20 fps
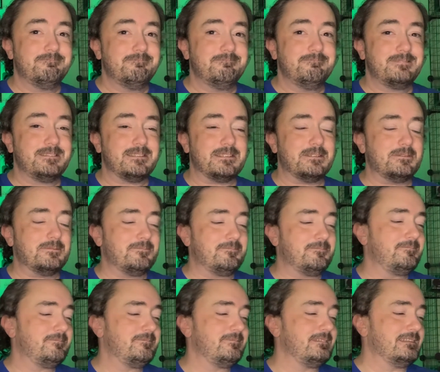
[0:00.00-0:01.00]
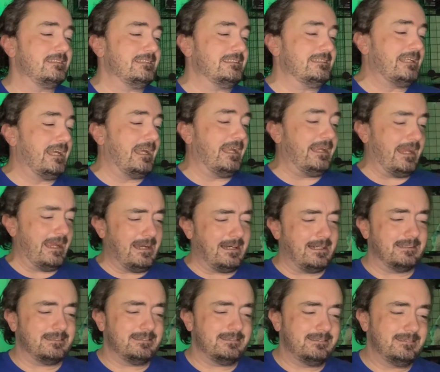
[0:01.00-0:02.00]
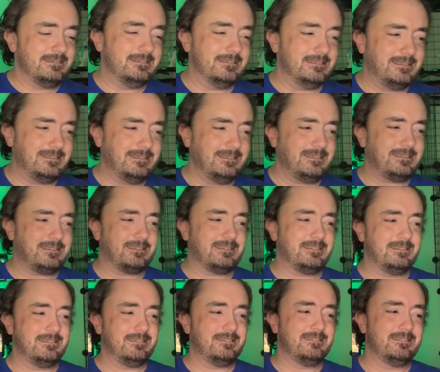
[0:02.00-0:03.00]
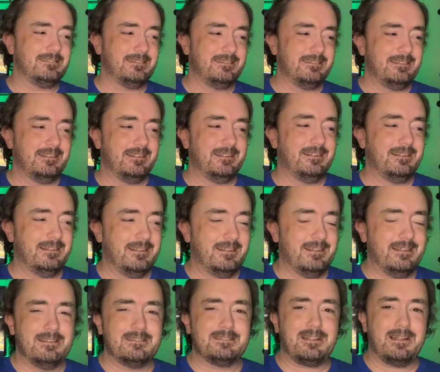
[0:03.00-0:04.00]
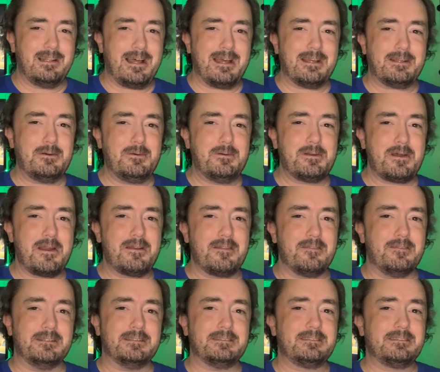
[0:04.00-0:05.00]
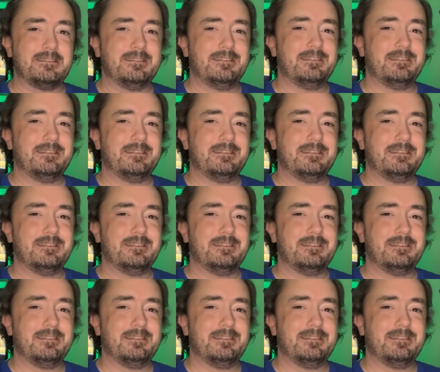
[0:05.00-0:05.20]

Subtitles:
So, yeah, this is. There's a lot going on in this.